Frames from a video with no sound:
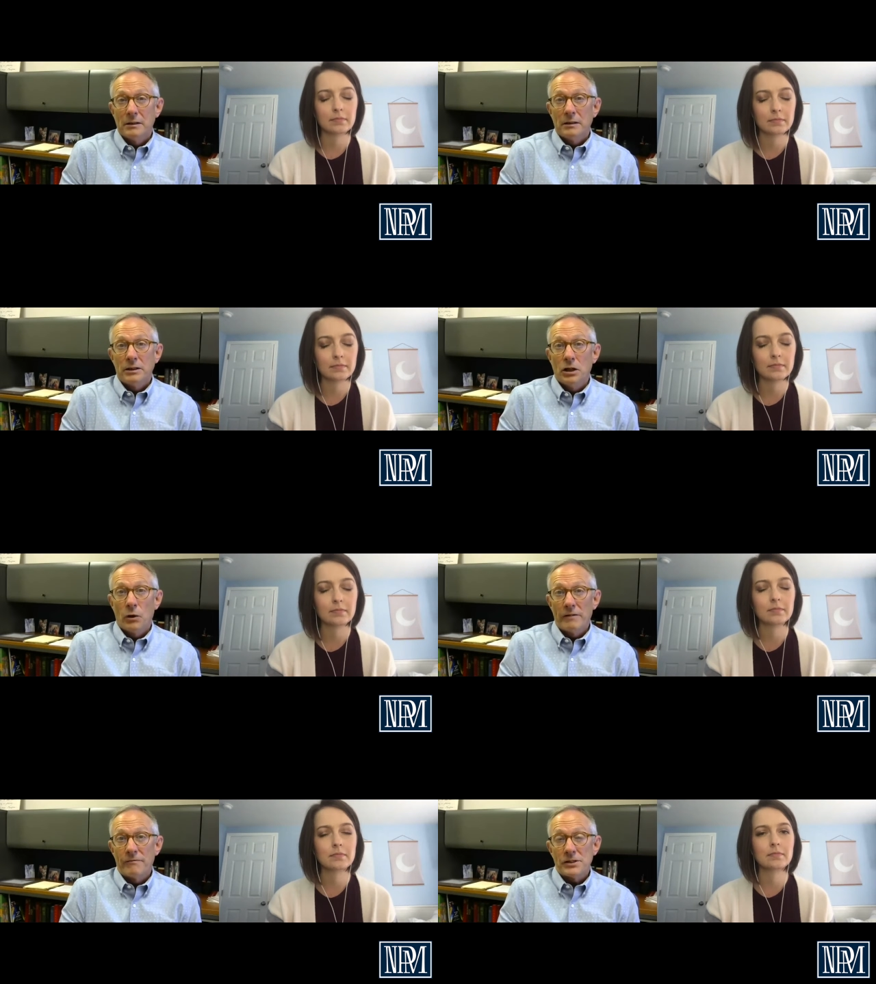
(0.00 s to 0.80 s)
Speaker 1: You know,
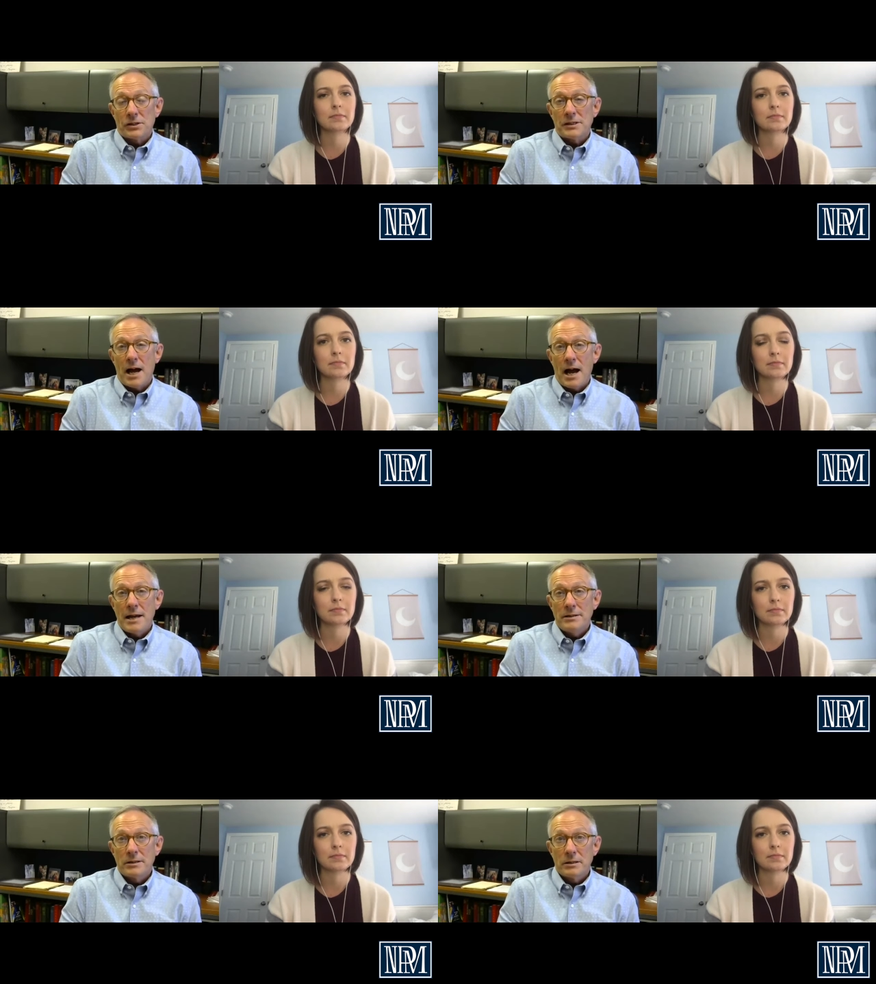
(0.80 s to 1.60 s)
if it's a
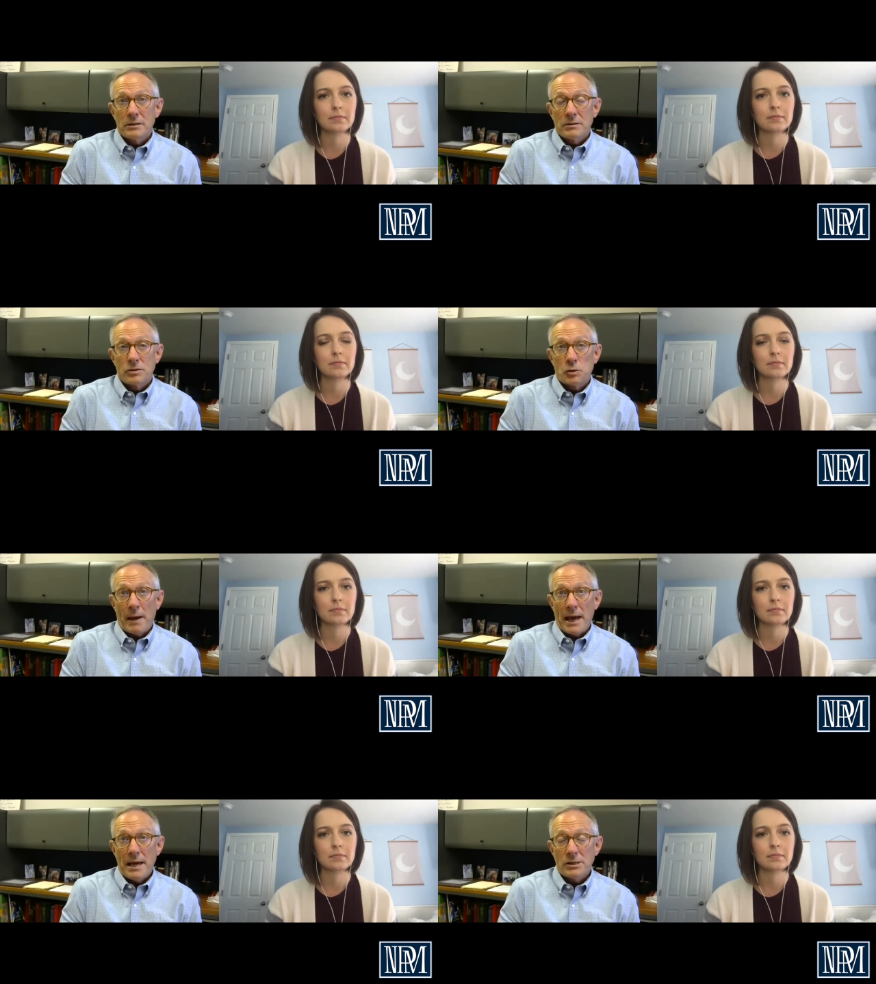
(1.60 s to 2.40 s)
tight
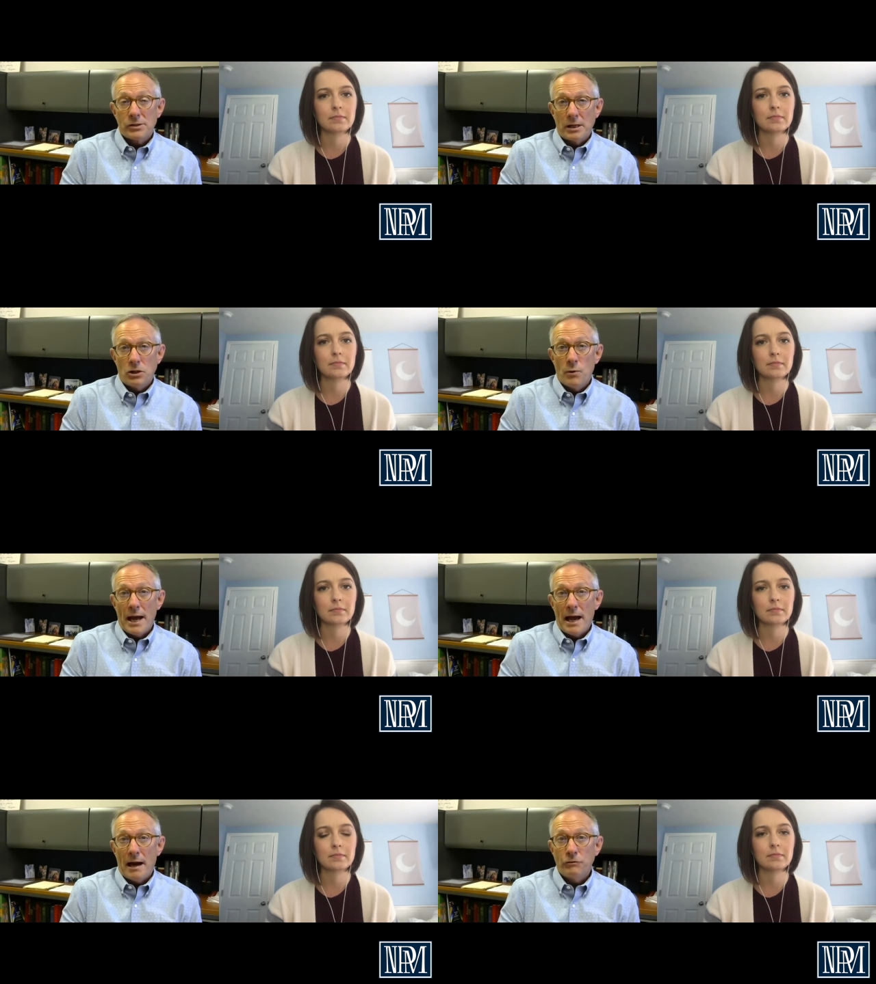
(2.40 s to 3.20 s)
space that you
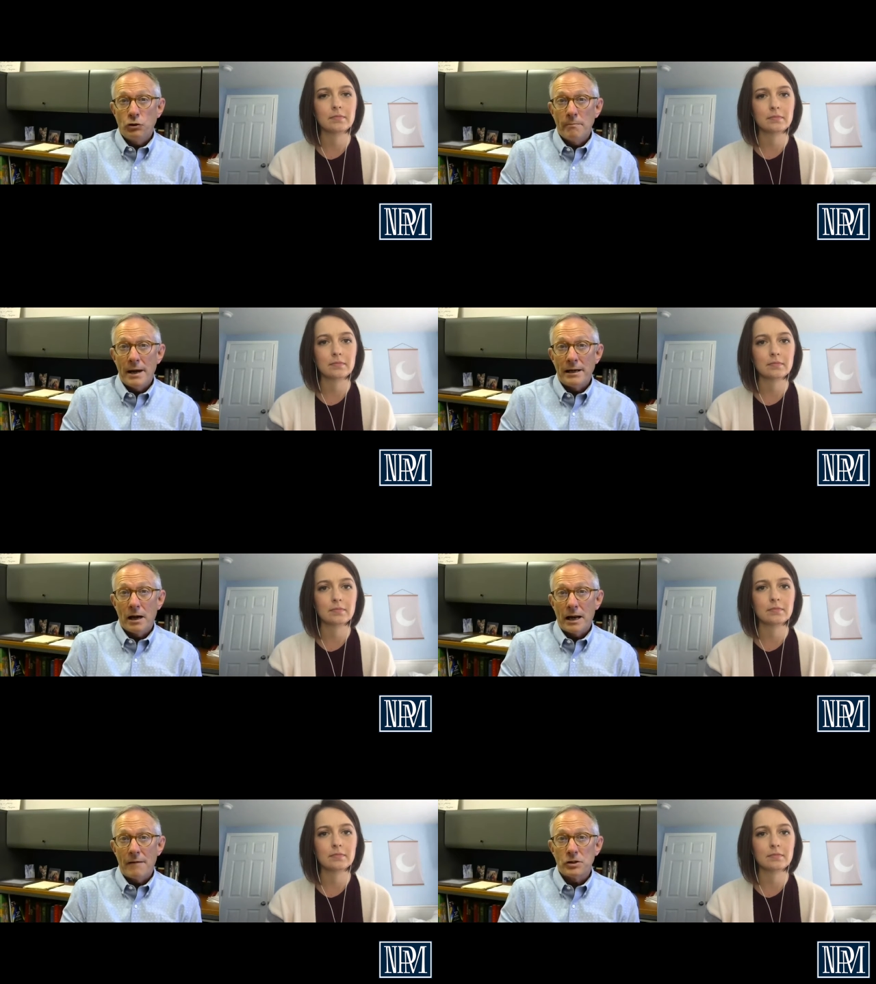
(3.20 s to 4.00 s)
have, you may not
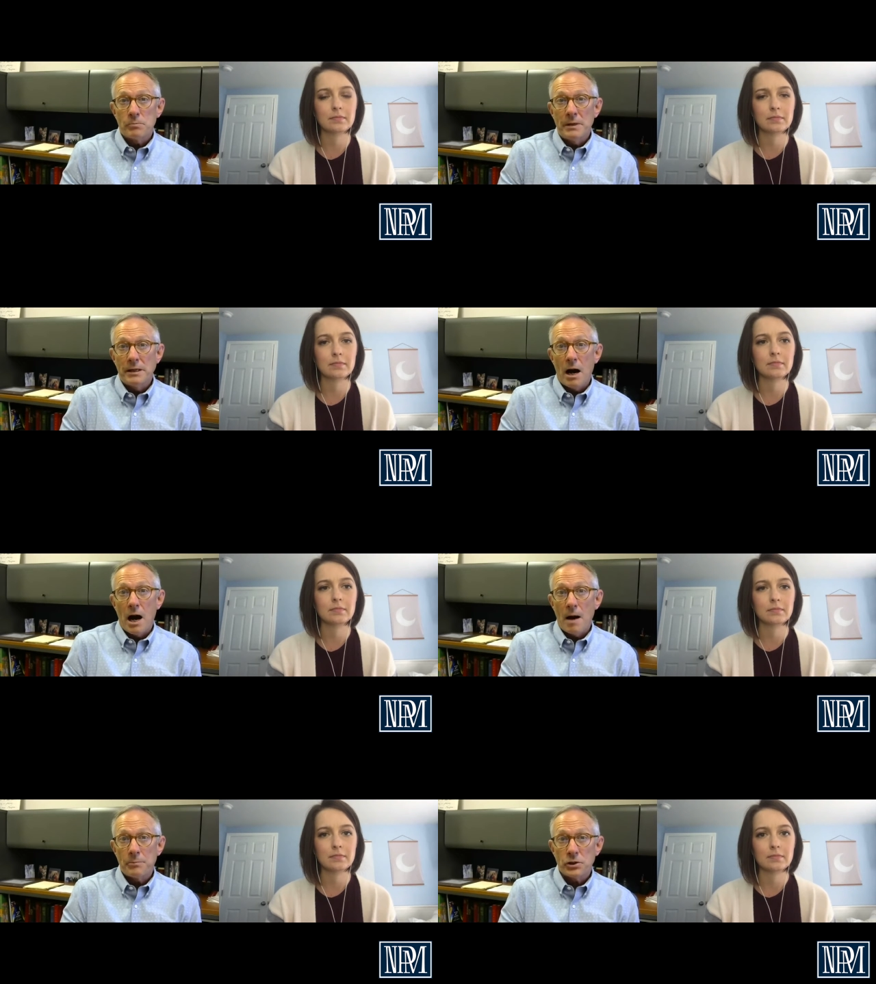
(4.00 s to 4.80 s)
have as many
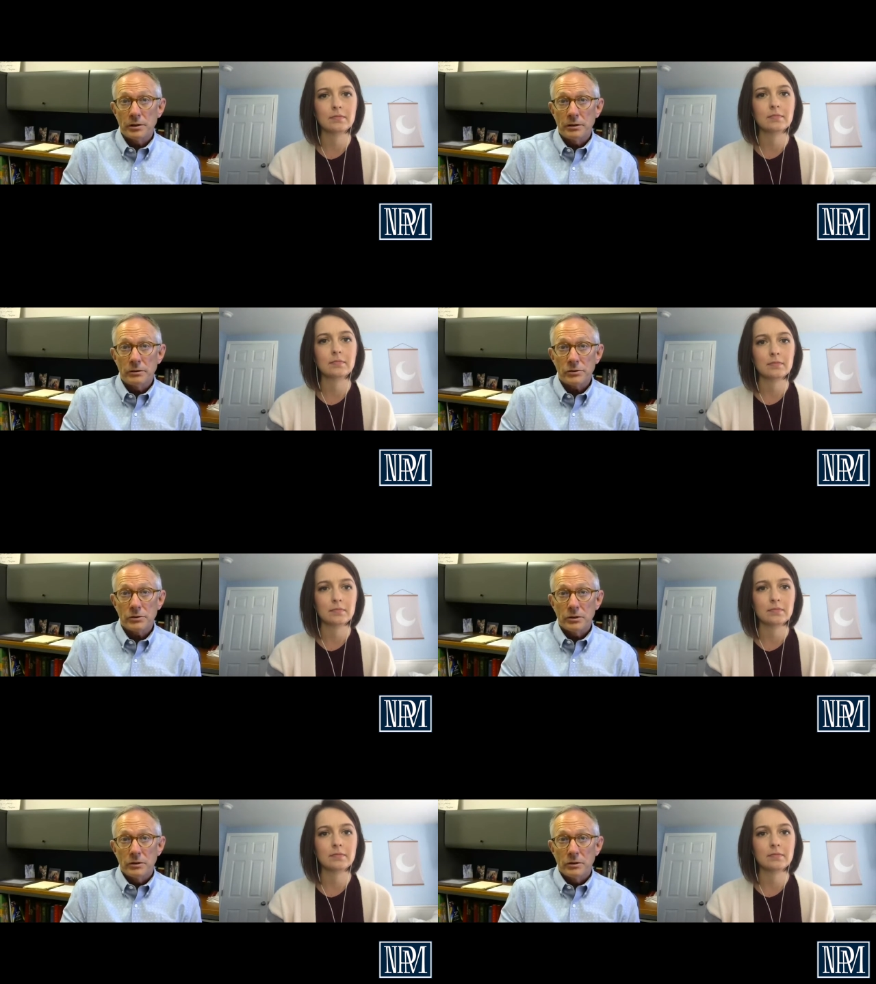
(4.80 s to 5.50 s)
options